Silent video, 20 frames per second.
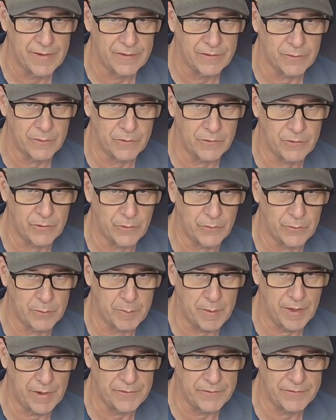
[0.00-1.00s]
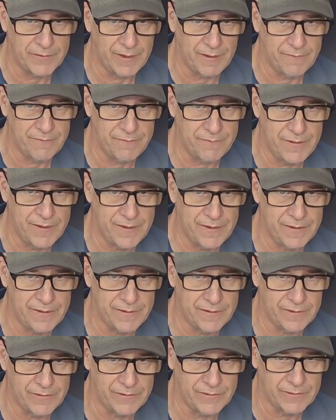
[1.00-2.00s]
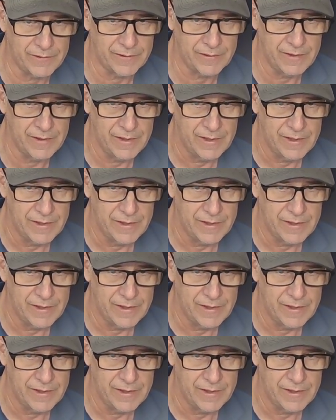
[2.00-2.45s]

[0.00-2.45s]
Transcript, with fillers: So it shows the balance staff fitted in nicely.